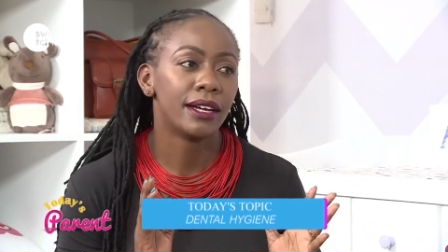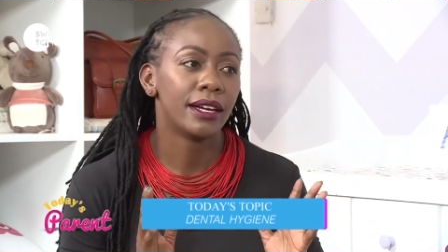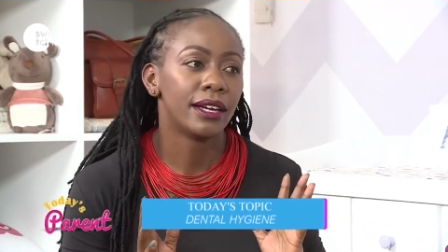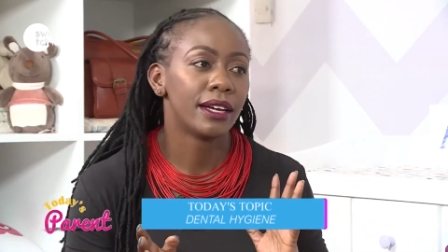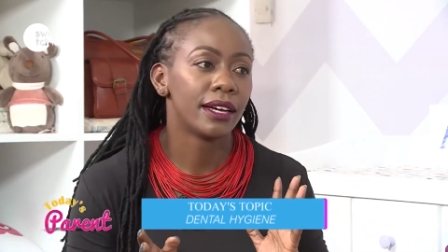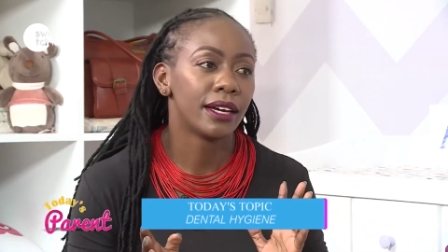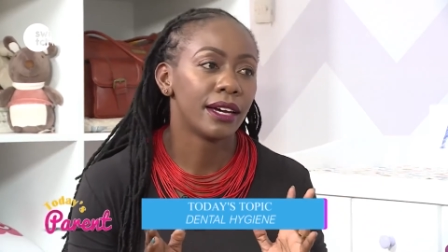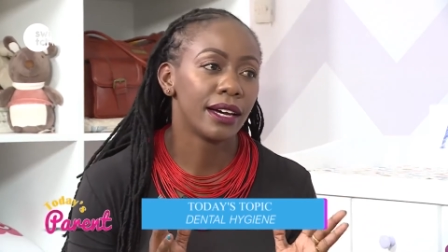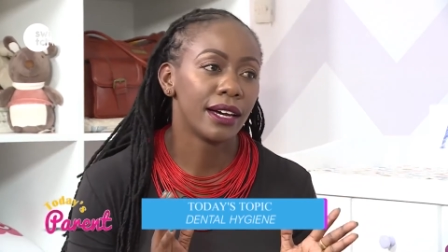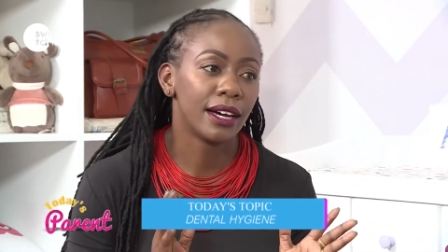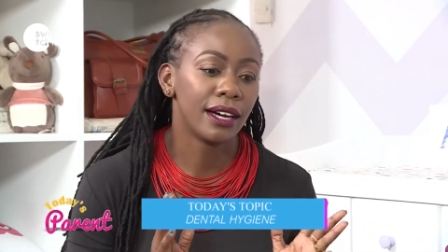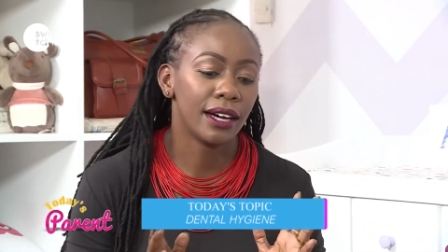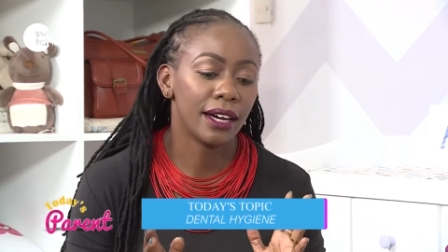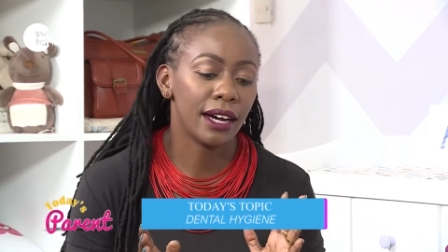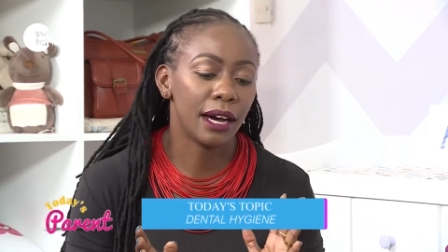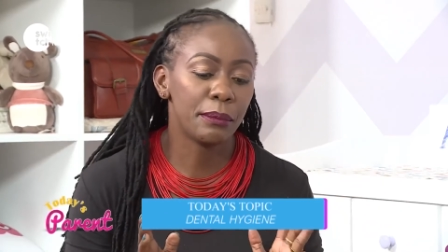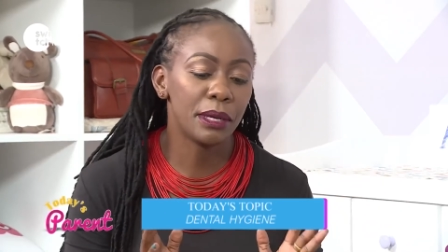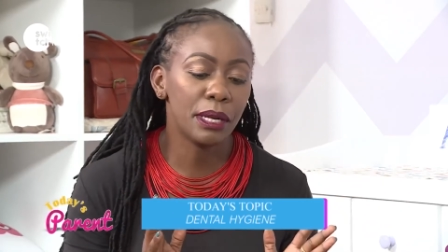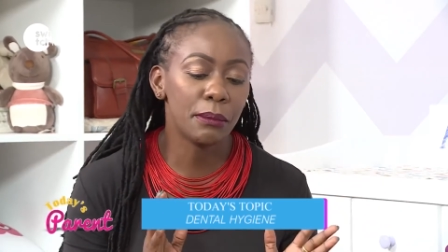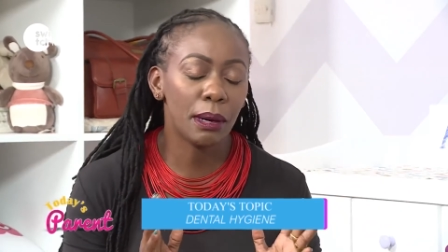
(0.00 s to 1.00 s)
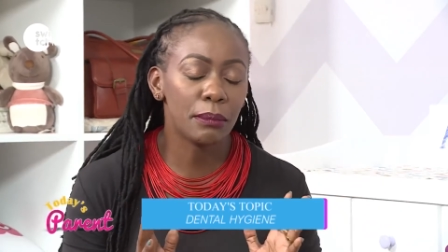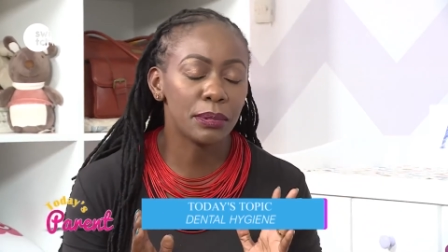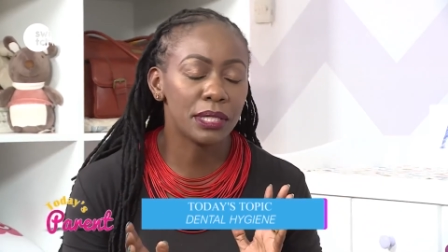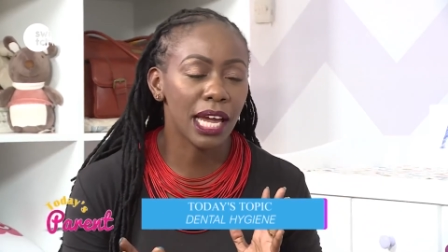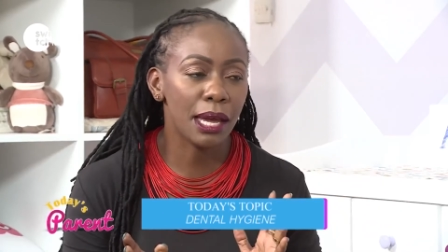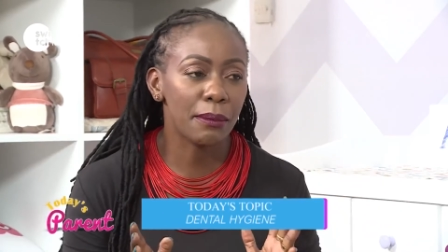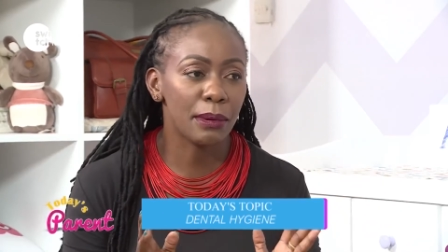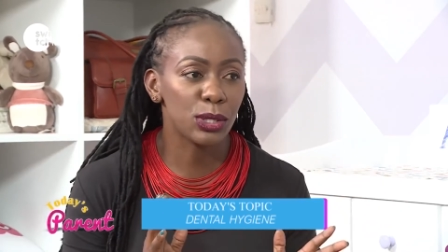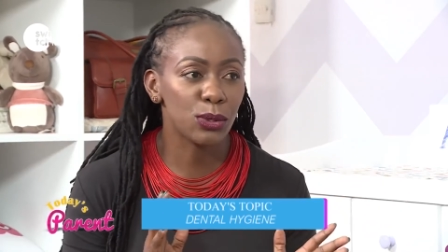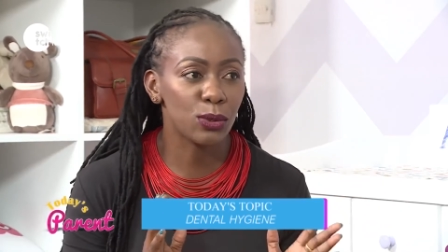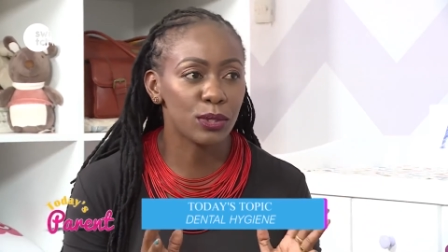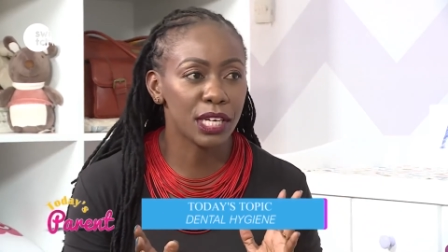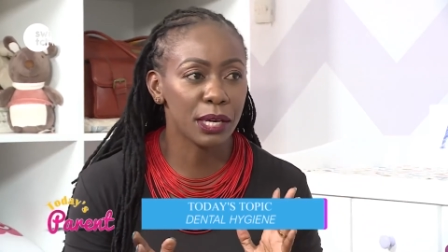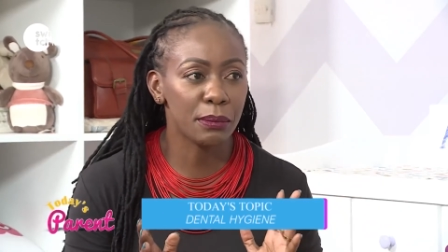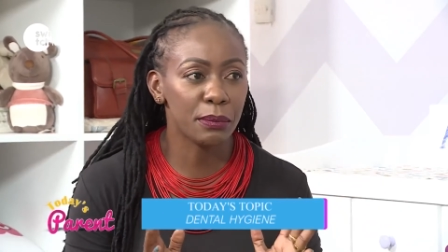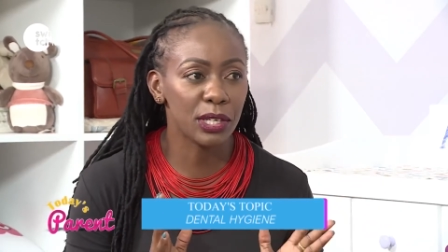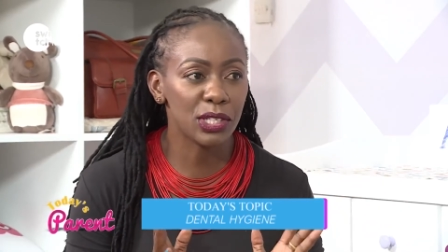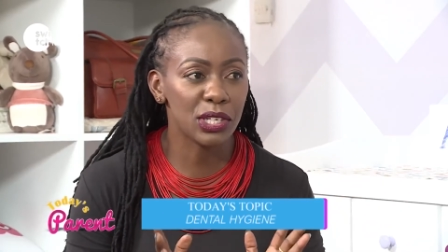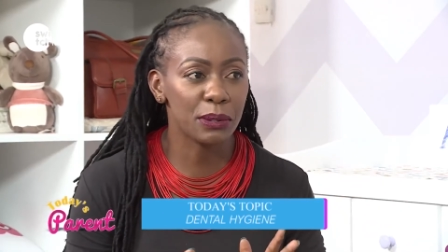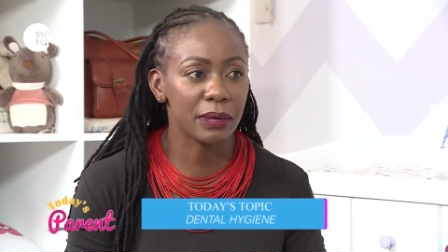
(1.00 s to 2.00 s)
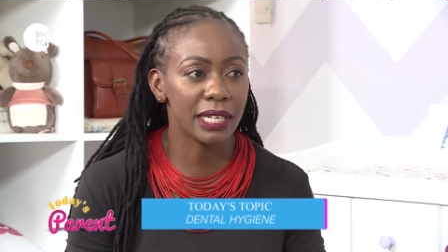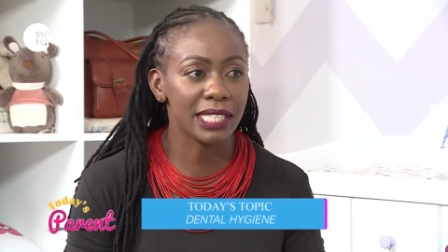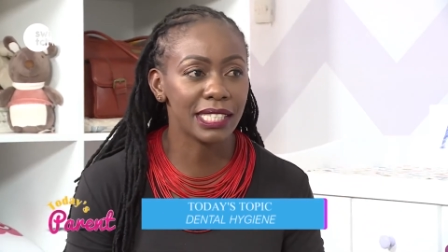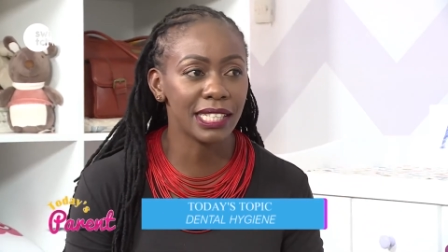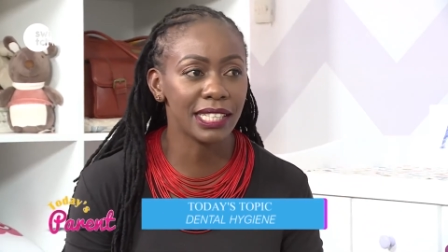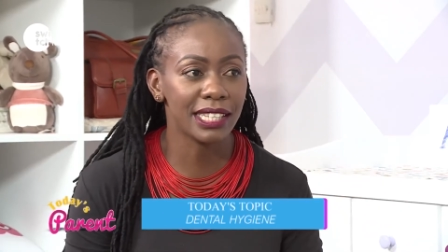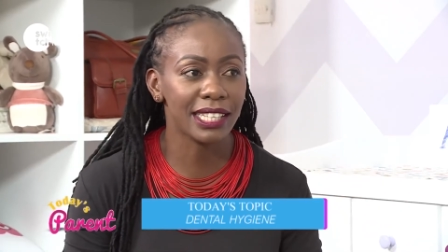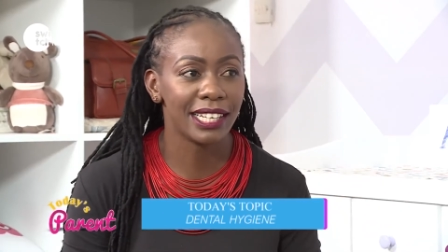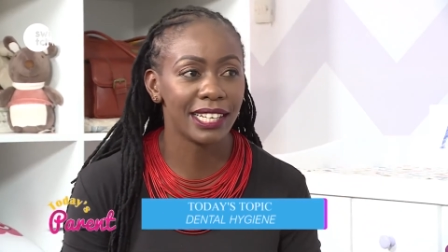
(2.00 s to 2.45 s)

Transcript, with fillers: Yes. A minimum time I should take brushing my teeth?